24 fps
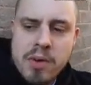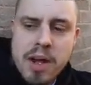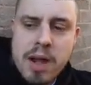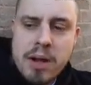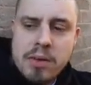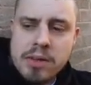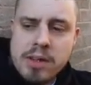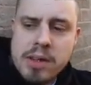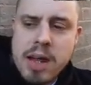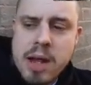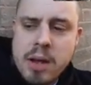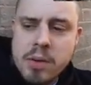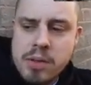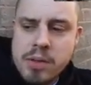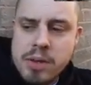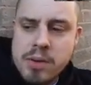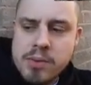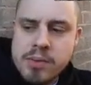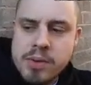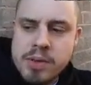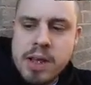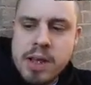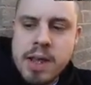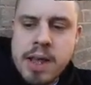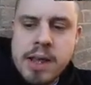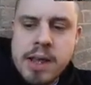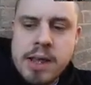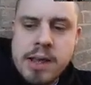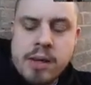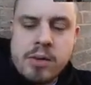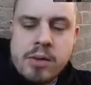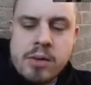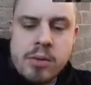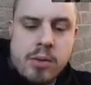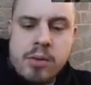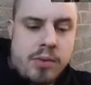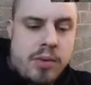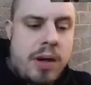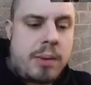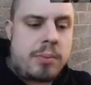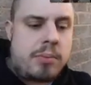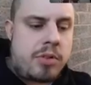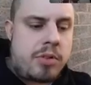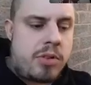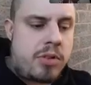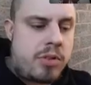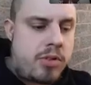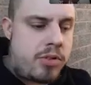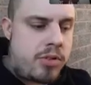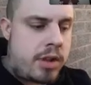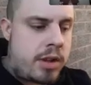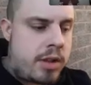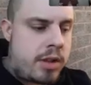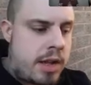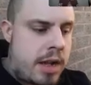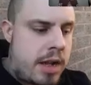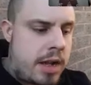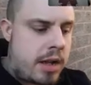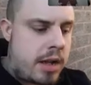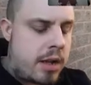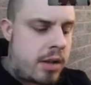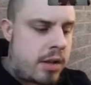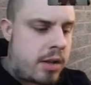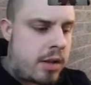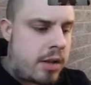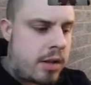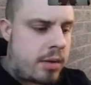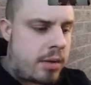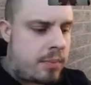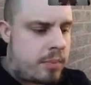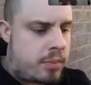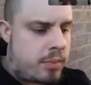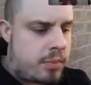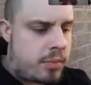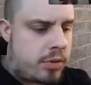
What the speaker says: found it out the other day in Northamptonshire that